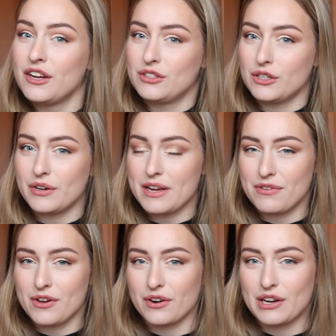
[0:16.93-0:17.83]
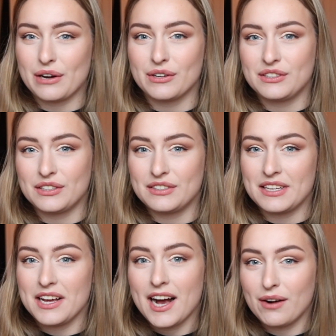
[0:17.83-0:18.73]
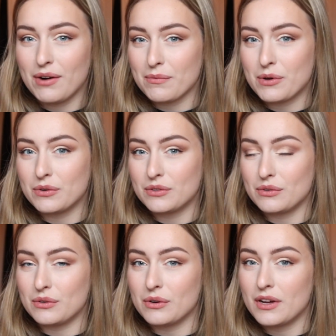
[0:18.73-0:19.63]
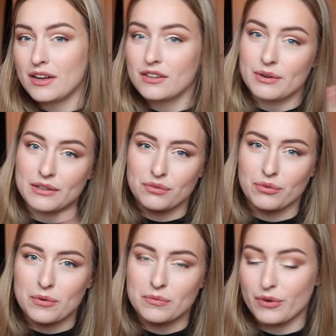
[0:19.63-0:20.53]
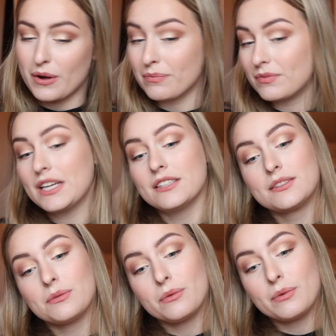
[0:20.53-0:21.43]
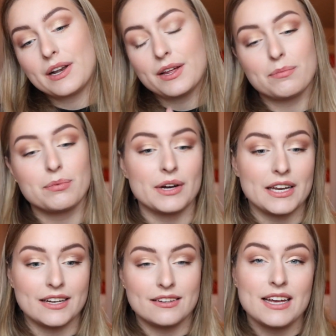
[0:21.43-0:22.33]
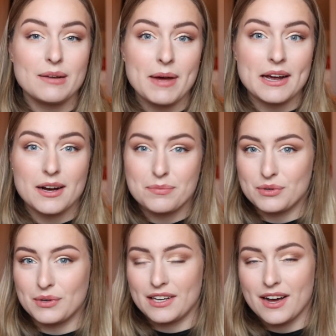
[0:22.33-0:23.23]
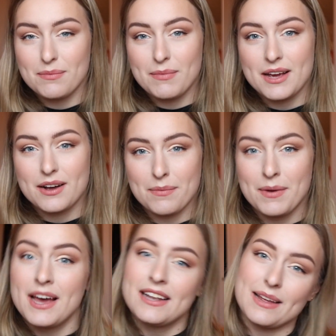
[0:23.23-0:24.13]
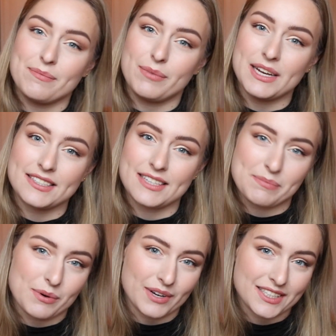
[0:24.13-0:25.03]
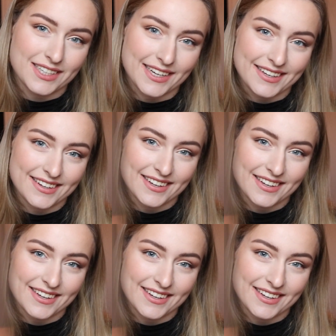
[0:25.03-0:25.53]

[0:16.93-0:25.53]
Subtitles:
So if you're curious to see how I'm going to transform from this really pretty day makeup to a night makeup, then please keep on watching.